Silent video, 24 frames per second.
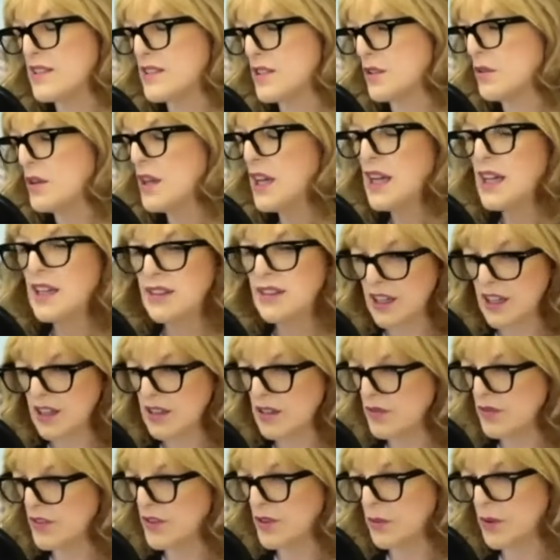So thank
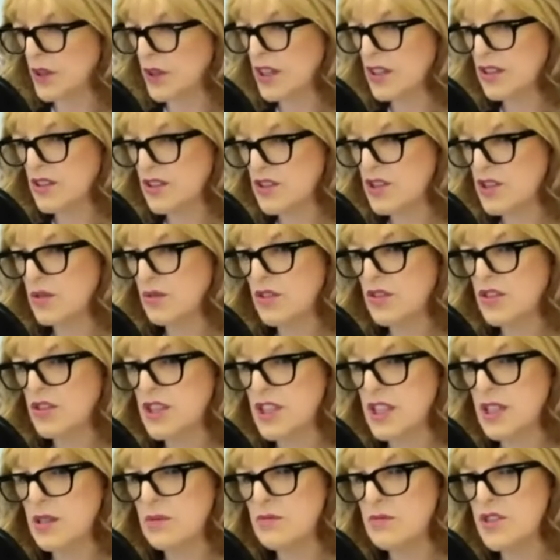you for the work that you and your
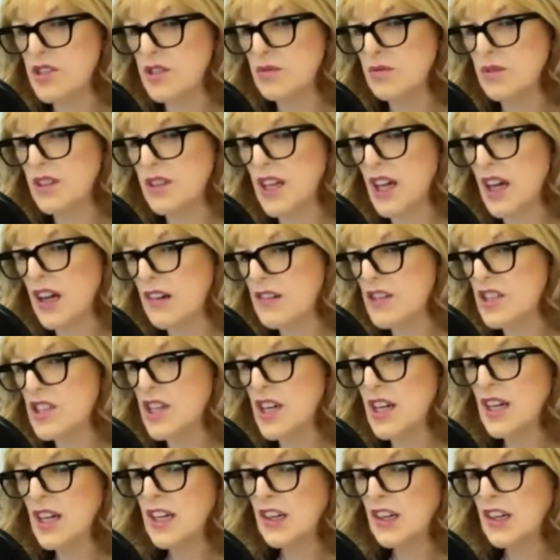team do in the Irish